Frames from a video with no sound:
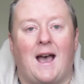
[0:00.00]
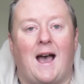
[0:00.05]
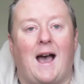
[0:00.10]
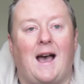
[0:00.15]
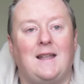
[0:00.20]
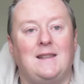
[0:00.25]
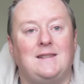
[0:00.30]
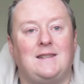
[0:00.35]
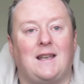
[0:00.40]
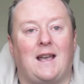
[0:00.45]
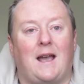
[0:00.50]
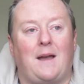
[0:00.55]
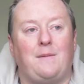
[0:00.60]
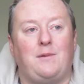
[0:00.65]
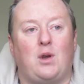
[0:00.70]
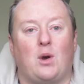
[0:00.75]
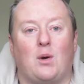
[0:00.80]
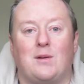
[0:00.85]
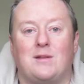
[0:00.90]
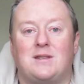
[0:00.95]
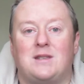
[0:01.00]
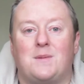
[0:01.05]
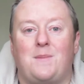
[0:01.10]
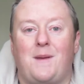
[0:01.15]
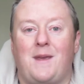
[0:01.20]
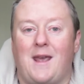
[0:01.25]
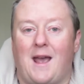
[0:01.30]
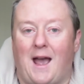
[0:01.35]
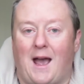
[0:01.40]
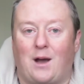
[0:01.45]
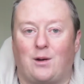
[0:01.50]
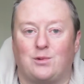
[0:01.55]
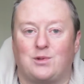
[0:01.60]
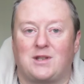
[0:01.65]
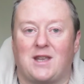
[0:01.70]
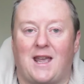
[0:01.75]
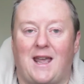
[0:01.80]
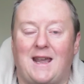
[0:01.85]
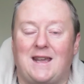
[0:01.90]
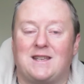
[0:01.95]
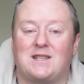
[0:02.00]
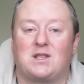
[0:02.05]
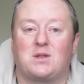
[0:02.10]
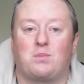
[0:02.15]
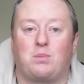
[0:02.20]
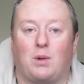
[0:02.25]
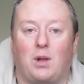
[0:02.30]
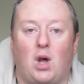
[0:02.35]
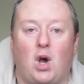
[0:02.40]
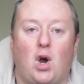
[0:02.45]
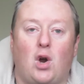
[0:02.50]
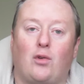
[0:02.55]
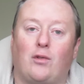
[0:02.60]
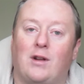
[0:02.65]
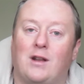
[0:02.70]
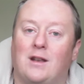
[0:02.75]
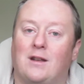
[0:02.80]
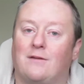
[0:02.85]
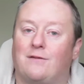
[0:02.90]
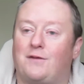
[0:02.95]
and I'm going to be out exploring.